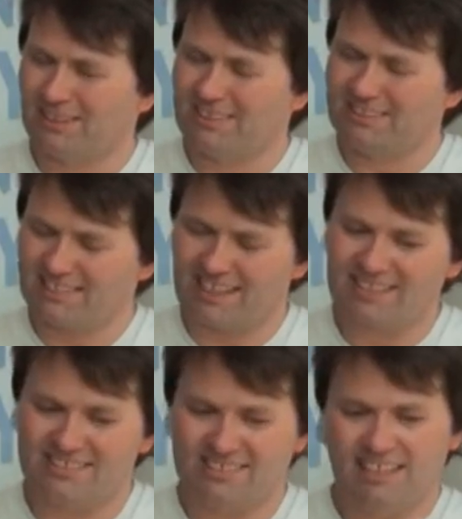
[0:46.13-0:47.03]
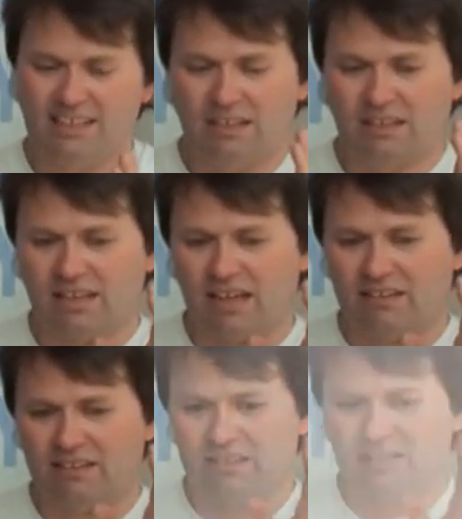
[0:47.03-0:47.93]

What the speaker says: It says that